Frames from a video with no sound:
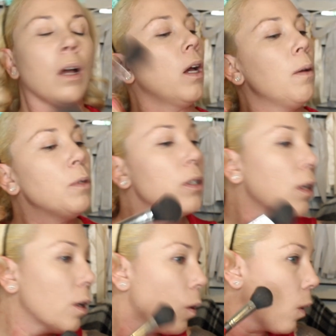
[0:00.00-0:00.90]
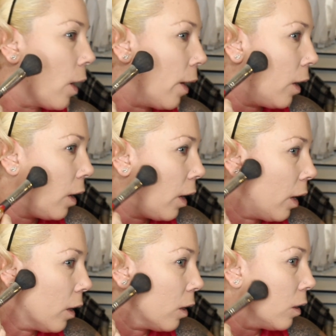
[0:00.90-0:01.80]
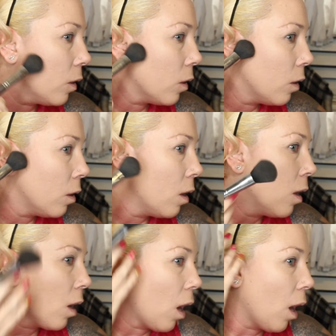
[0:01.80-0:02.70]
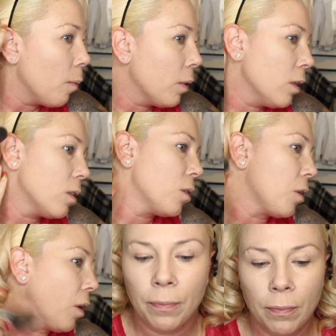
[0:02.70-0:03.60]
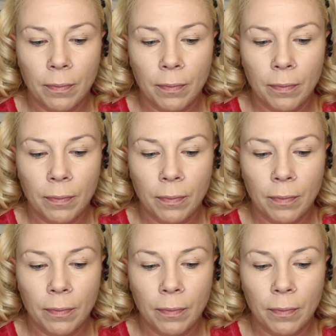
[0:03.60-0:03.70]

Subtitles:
I'm just gonna go ahead and I'm gonna start.